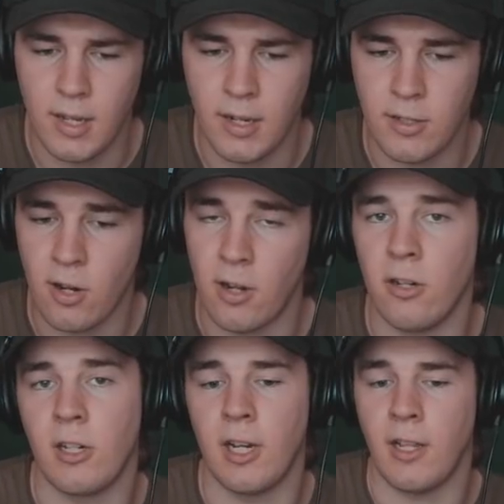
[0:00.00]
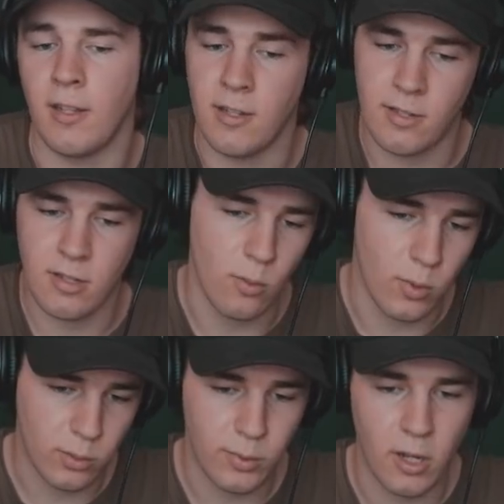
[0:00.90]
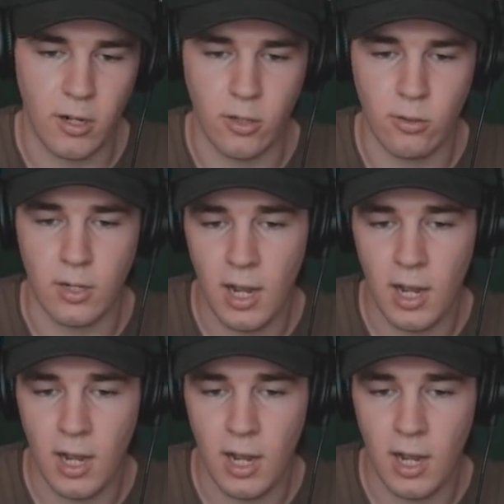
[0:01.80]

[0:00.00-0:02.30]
and it's gonna look like this. What we're gonna do